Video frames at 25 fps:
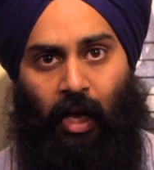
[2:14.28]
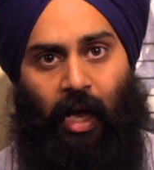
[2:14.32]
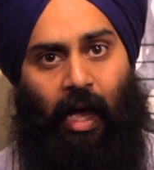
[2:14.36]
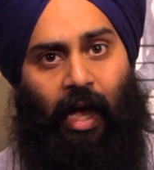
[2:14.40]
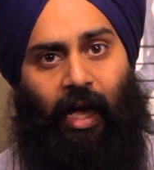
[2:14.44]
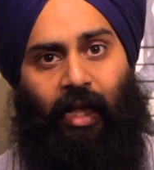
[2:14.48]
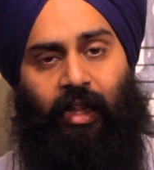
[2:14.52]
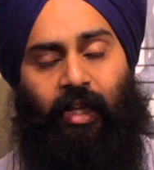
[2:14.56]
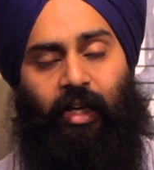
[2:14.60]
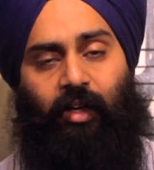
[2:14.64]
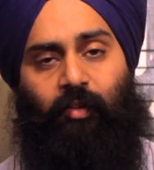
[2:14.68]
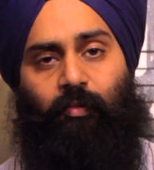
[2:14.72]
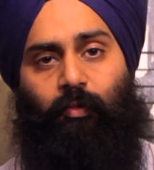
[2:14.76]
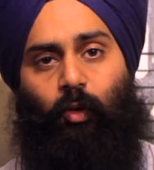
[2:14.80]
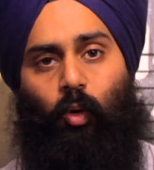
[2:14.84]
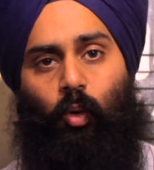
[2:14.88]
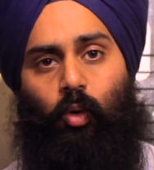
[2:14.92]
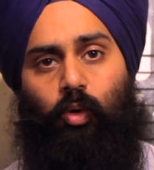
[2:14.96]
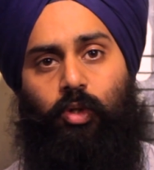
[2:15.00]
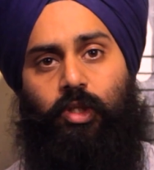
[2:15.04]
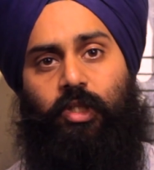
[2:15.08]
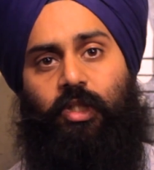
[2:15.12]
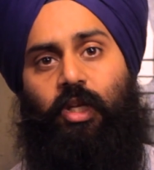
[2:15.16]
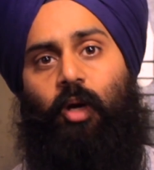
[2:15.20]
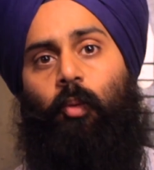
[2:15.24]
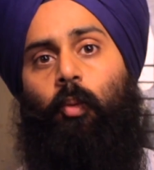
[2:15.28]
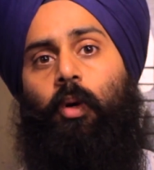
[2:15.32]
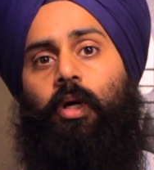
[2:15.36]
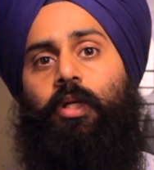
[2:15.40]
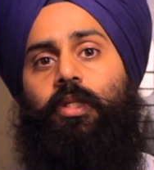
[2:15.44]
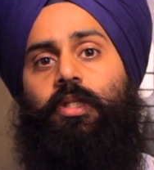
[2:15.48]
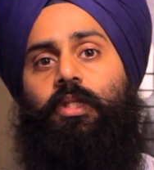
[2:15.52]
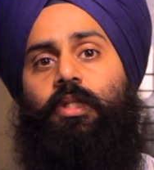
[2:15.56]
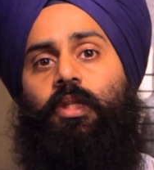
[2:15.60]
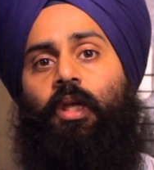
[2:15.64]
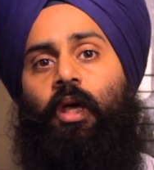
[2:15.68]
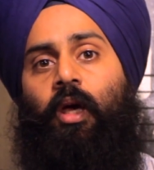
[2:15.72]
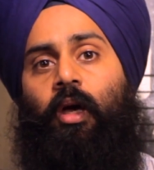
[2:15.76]
And then of course there
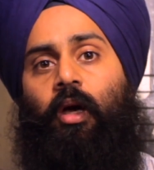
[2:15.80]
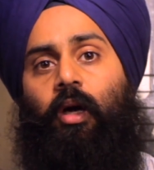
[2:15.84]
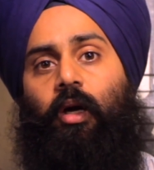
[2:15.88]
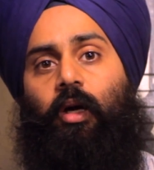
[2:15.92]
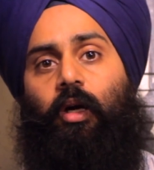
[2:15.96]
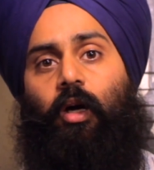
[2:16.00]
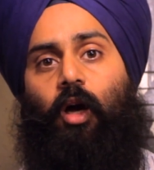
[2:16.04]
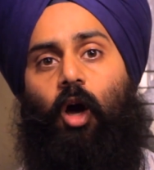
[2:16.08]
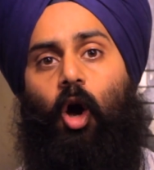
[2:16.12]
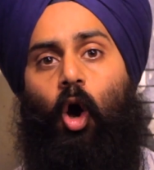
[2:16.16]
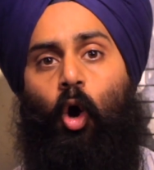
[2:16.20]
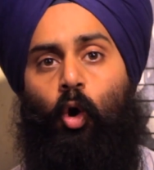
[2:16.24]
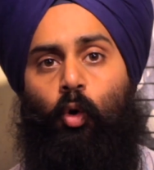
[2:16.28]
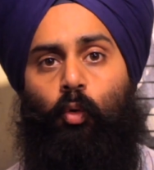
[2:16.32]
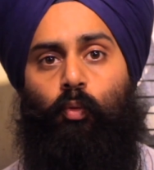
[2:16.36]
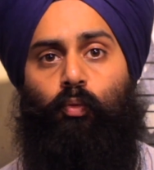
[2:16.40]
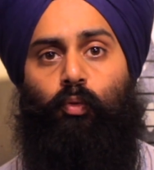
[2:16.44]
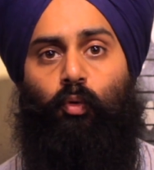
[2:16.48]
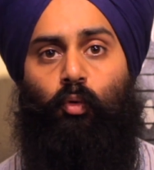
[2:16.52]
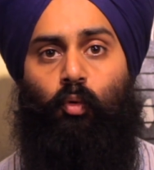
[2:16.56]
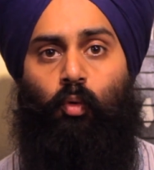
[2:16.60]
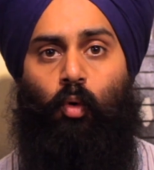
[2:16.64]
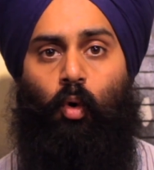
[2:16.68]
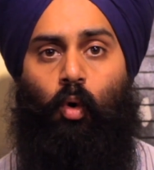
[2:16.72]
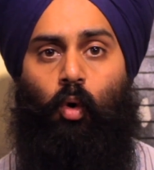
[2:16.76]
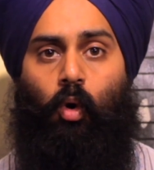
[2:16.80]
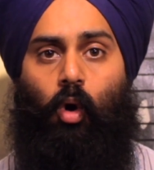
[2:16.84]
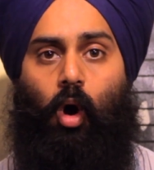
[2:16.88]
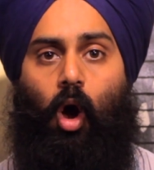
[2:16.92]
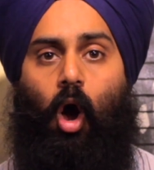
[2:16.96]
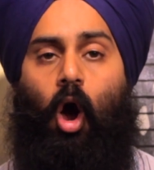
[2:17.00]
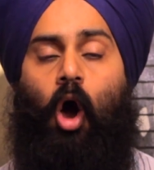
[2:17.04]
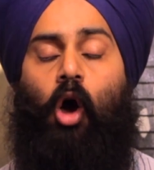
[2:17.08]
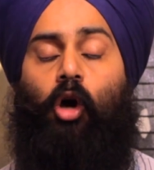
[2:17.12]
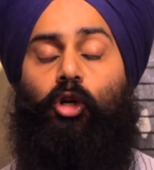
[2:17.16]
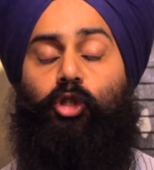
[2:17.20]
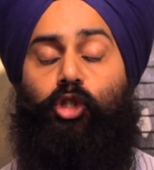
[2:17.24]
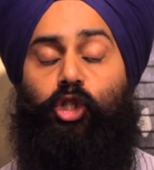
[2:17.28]
was the overall
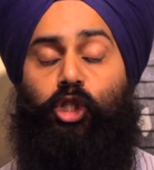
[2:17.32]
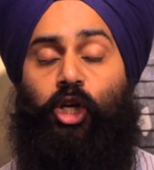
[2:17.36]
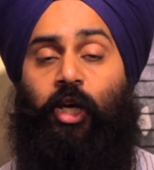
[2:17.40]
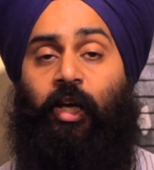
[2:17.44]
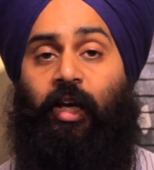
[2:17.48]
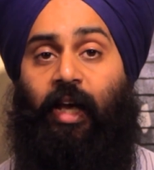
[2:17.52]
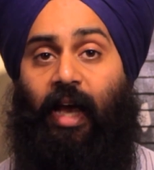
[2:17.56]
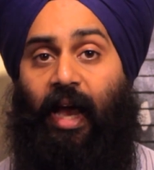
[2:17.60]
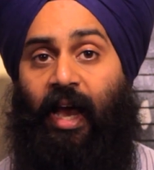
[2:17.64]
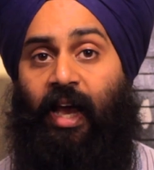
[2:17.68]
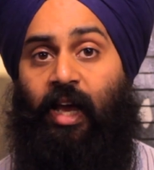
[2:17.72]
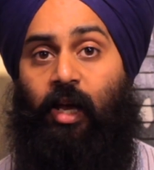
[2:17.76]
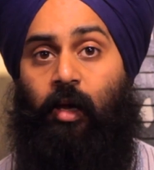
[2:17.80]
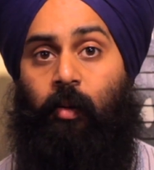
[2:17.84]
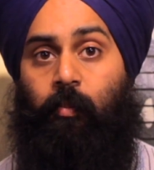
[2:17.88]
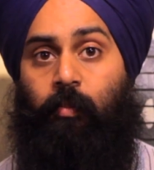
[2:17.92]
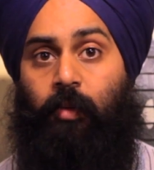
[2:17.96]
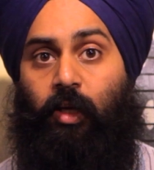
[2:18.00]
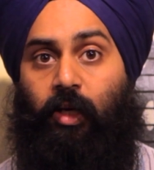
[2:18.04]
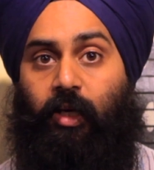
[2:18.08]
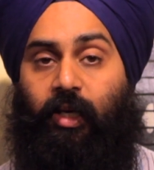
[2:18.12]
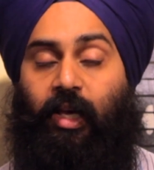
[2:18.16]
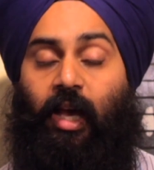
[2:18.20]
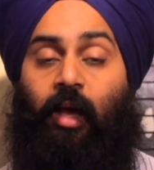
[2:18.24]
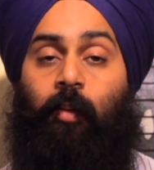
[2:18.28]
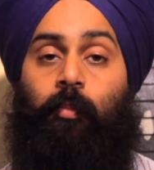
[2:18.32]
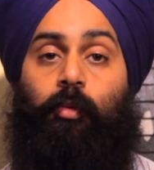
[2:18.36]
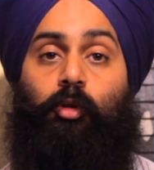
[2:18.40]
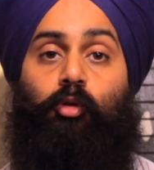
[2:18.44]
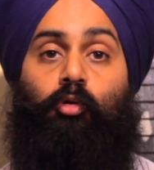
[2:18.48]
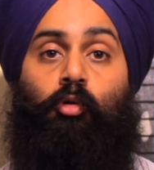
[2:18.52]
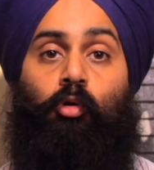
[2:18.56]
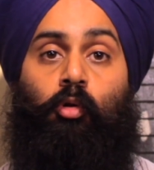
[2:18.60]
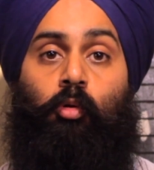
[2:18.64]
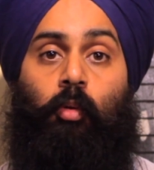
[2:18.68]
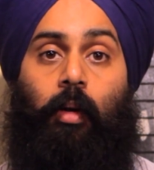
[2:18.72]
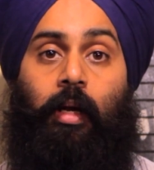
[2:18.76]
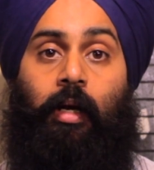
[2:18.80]
arching aim that came
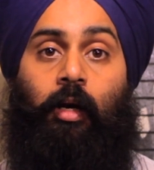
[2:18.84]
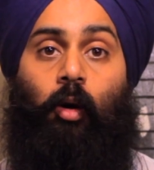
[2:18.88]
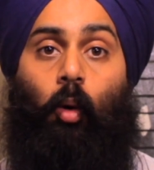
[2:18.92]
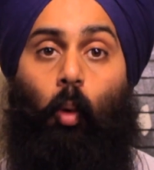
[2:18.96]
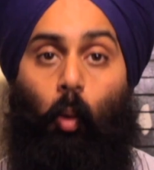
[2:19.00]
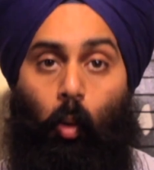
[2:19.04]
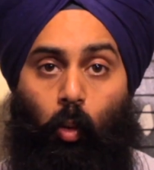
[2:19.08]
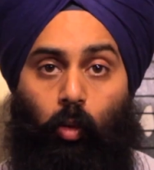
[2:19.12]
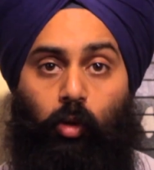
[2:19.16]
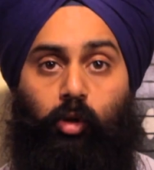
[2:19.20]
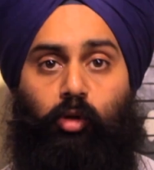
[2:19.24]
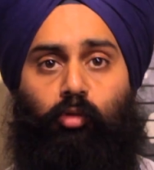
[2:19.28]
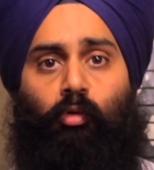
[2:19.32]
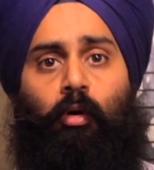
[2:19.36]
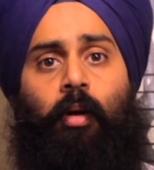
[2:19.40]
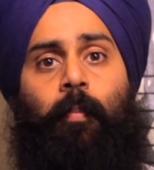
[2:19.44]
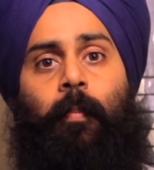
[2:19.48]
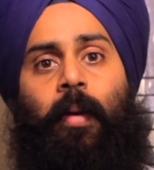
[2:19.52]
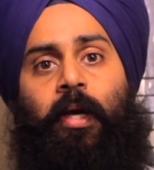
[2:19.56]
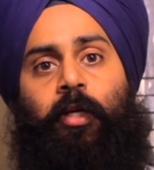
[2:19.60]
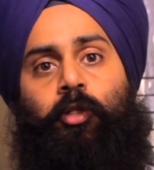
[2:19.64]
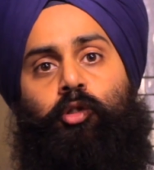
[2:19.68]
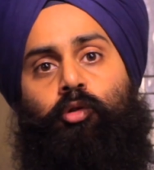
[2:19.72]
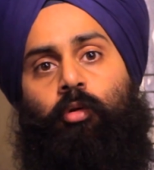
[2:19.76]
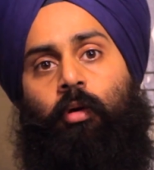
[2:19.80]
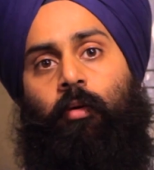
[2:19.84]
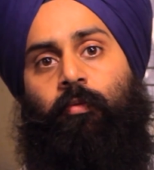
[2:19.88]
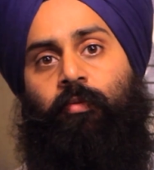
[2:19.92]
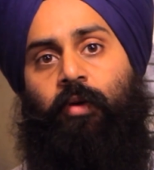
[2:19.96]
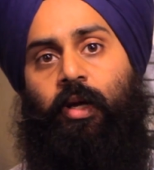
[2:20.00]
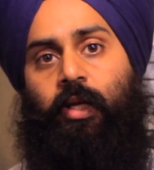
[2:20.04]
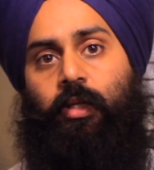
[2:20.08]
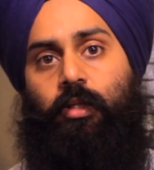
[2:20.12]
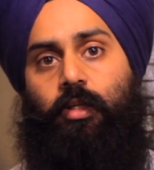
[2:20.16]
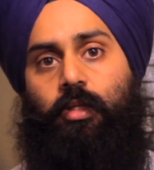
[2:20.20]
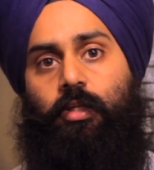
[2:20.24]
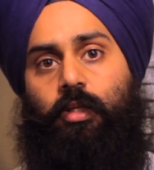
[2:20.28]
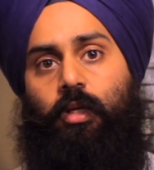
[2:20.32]
through in all three major
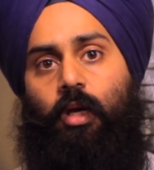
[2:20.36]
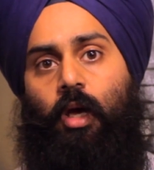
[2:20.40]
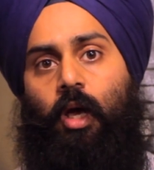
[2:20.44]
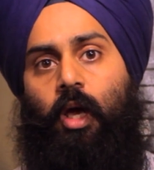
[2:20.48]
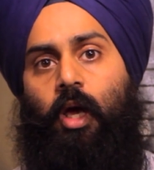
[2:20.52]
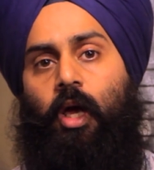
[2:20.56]
events,